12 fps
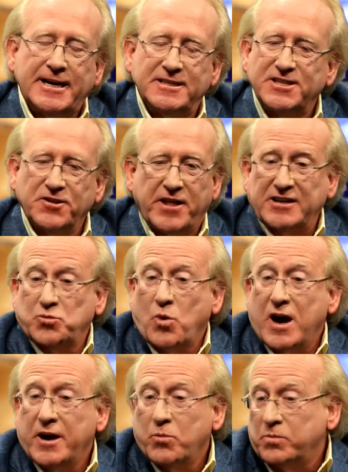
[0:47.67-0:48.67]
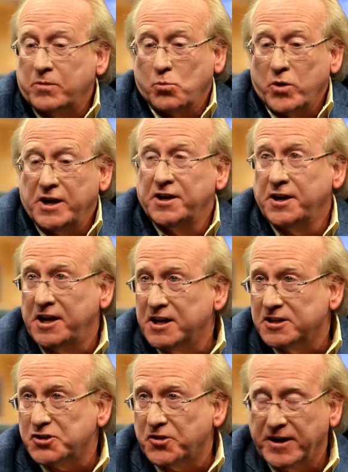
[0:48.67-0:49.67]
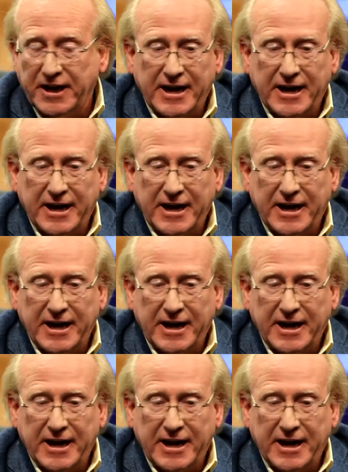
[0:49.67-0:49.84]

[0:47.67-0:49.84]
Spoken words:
so that's why I went into dentistry.